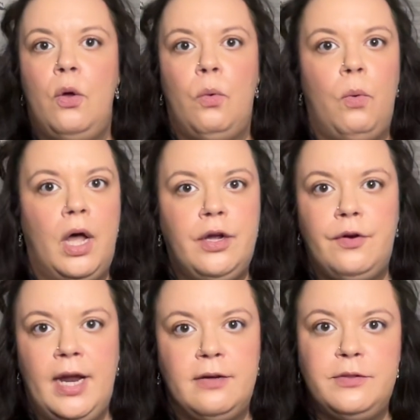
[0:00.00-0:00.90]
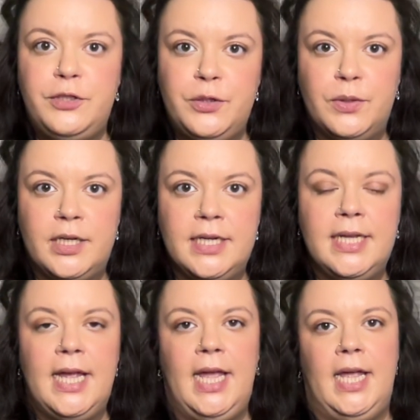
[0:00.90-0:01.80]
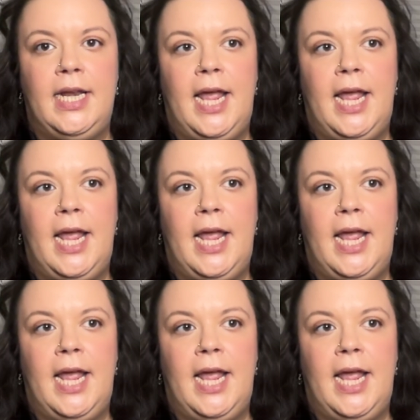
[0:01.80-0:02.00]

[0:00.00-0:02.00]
walk around New York and